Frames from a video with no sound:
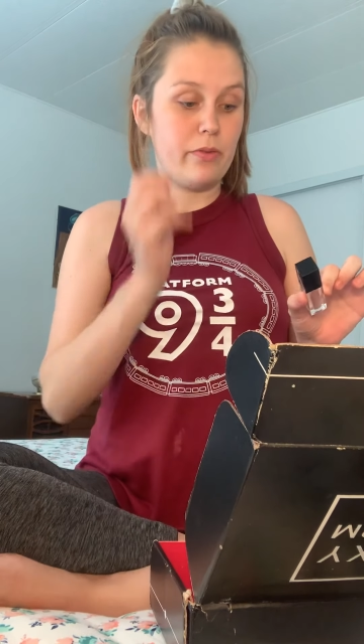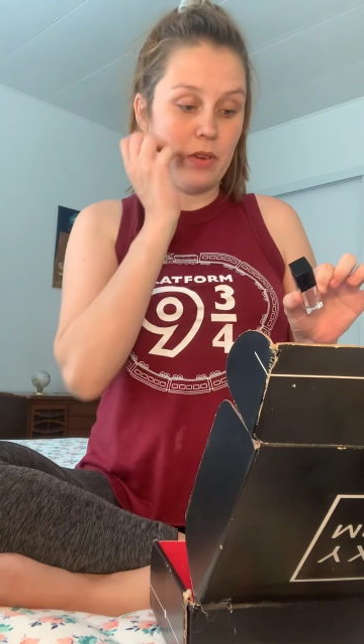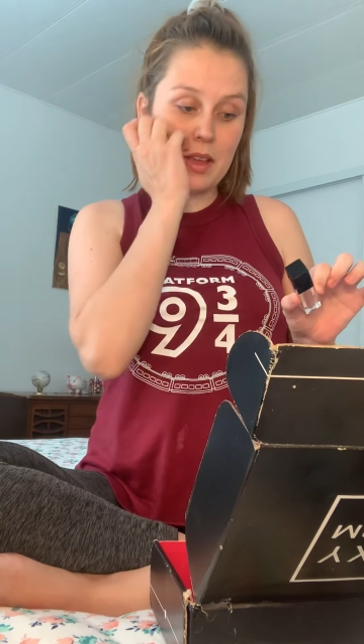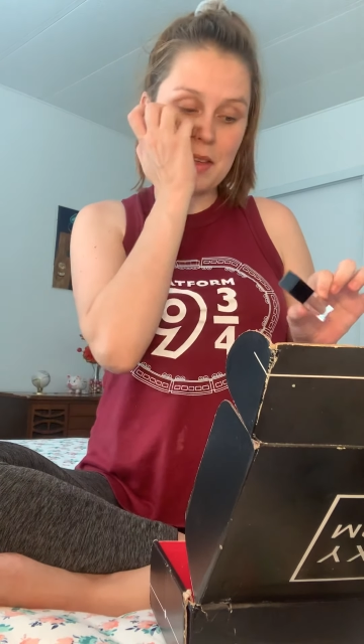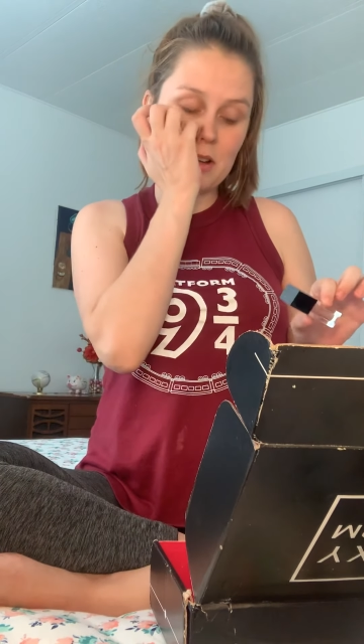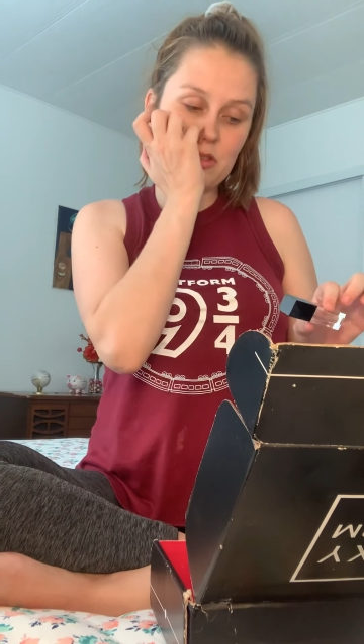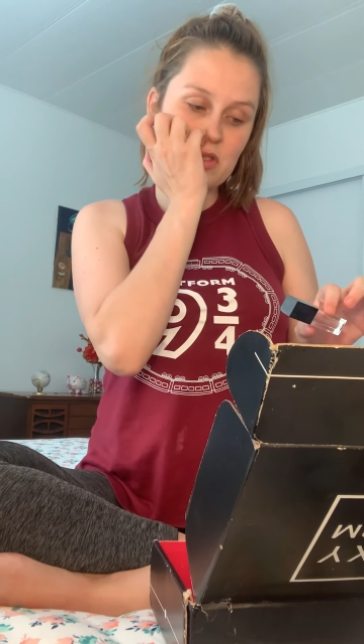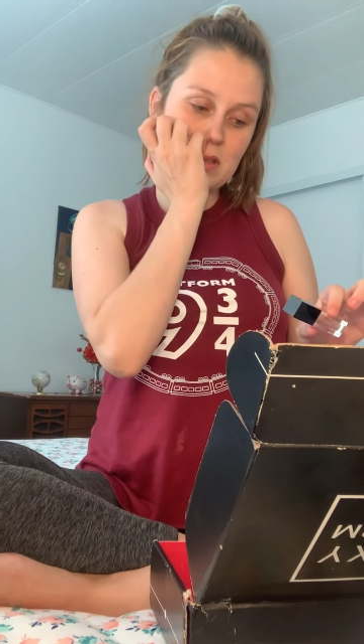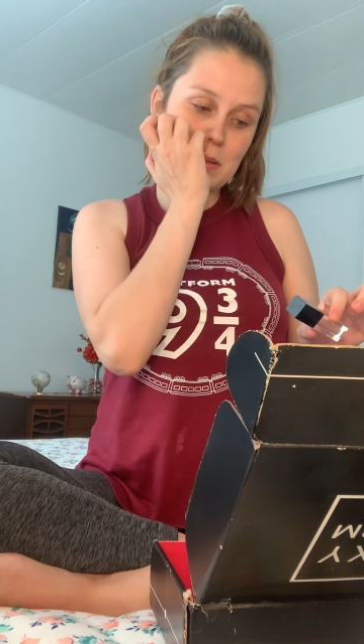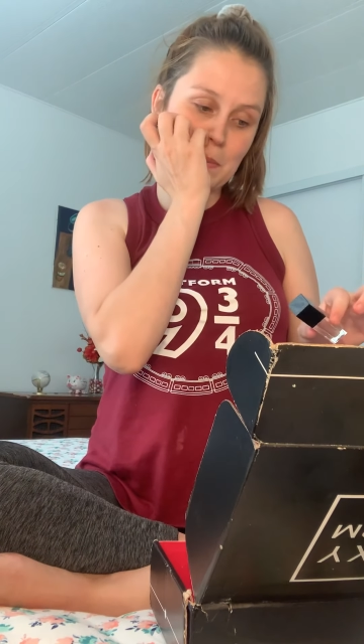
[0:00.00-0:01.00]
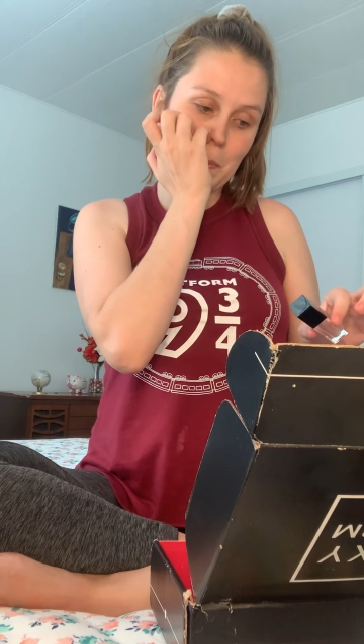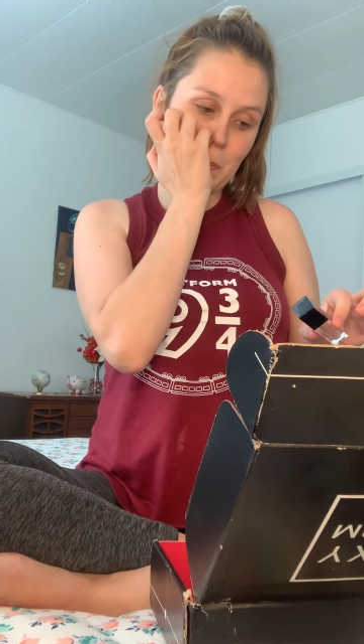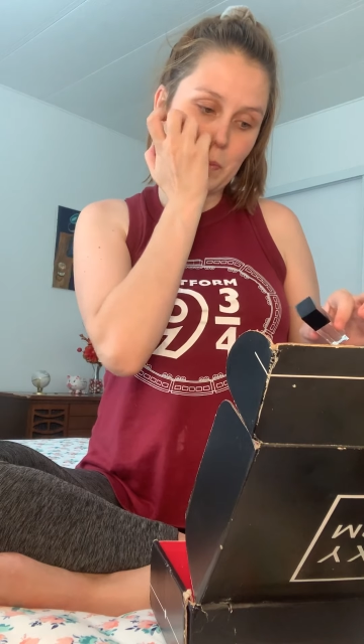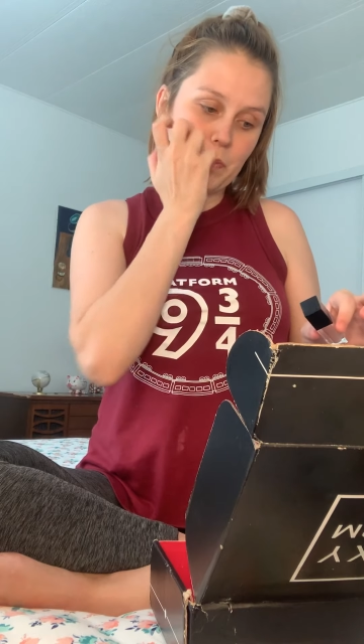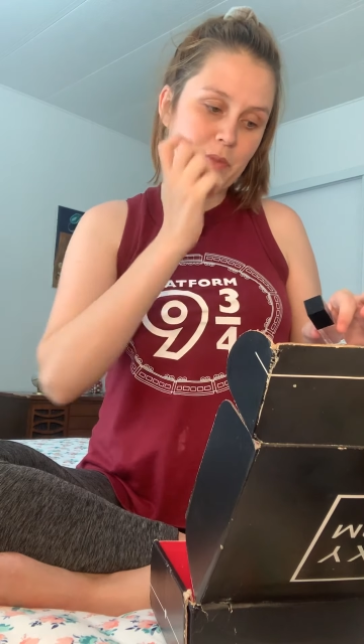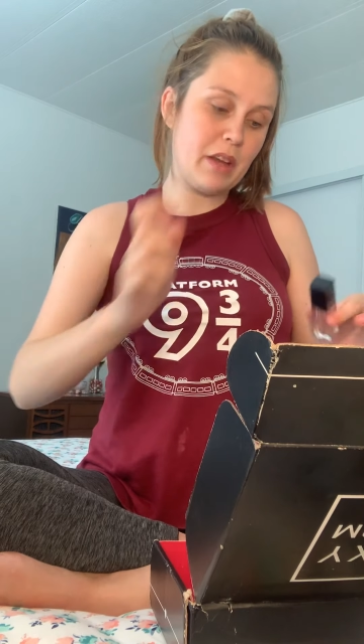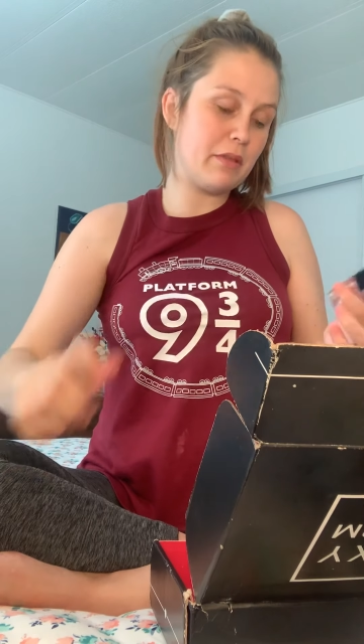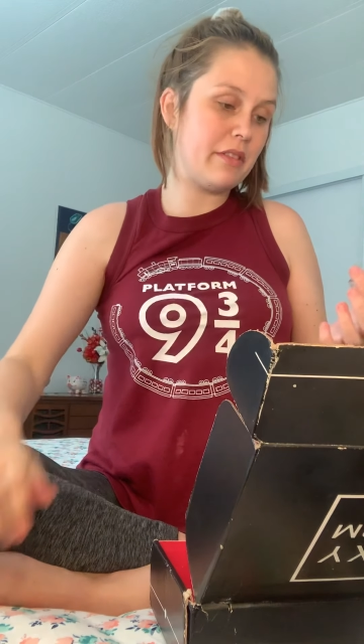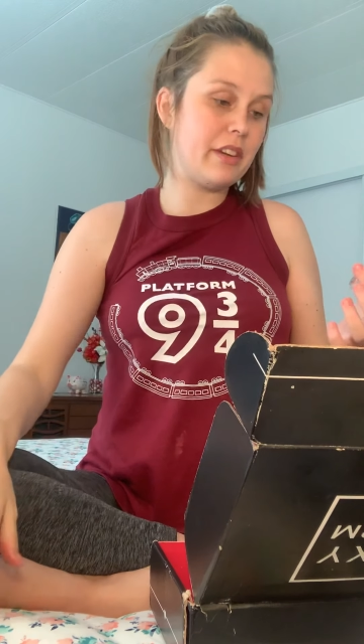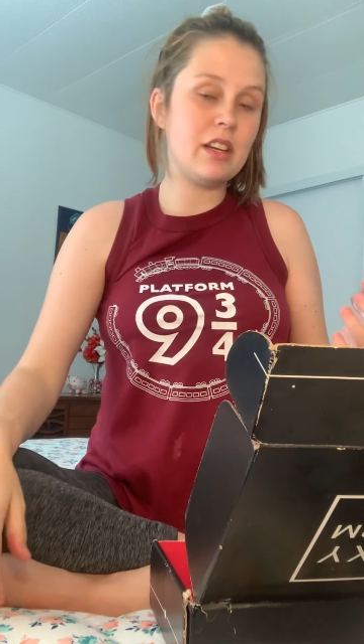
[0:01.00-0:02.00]
I think I'll just get
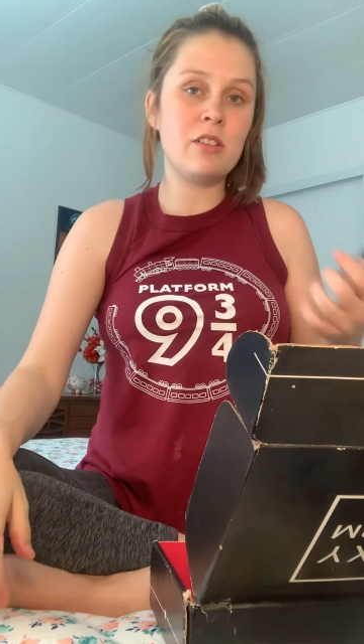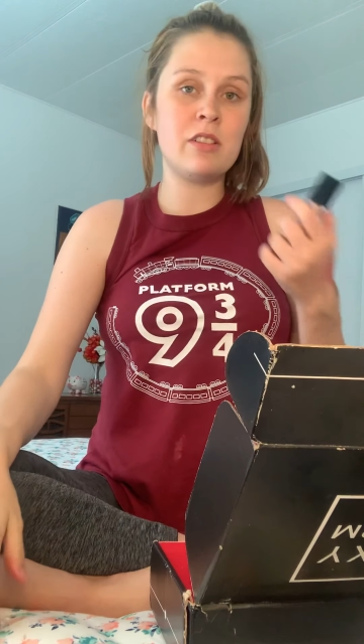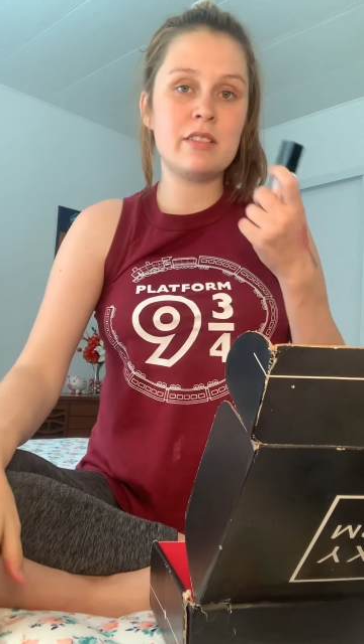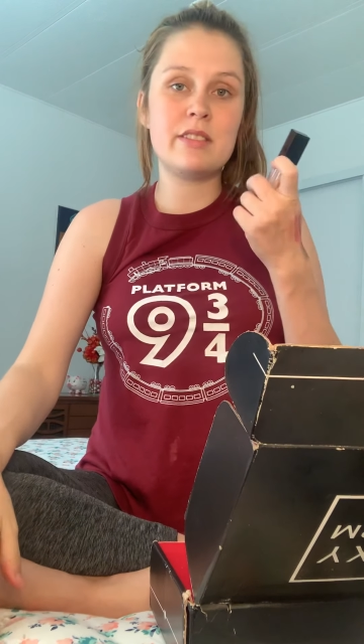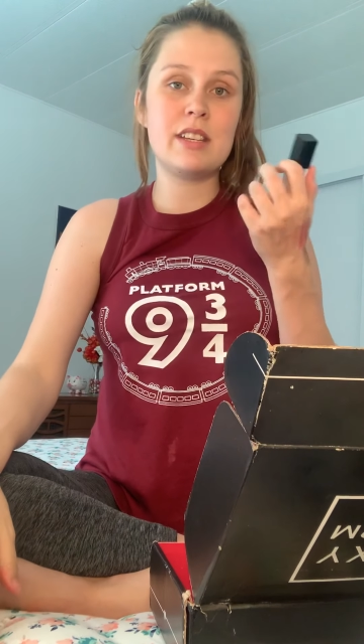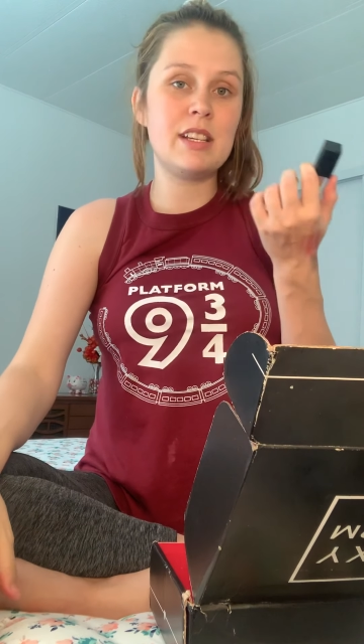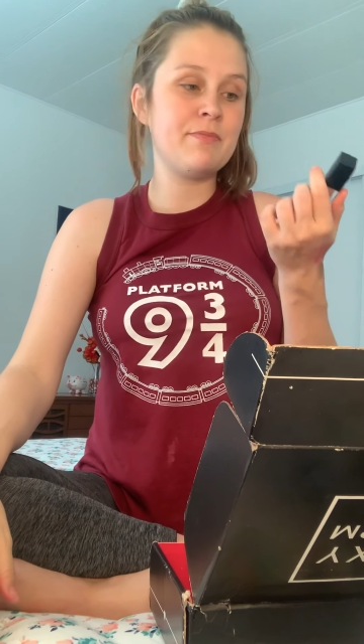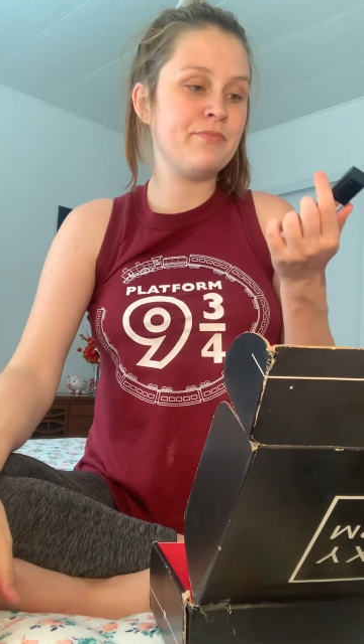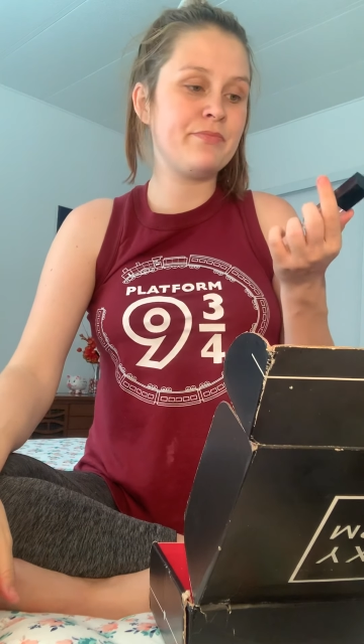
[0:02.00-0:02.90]
rid of it, honestly.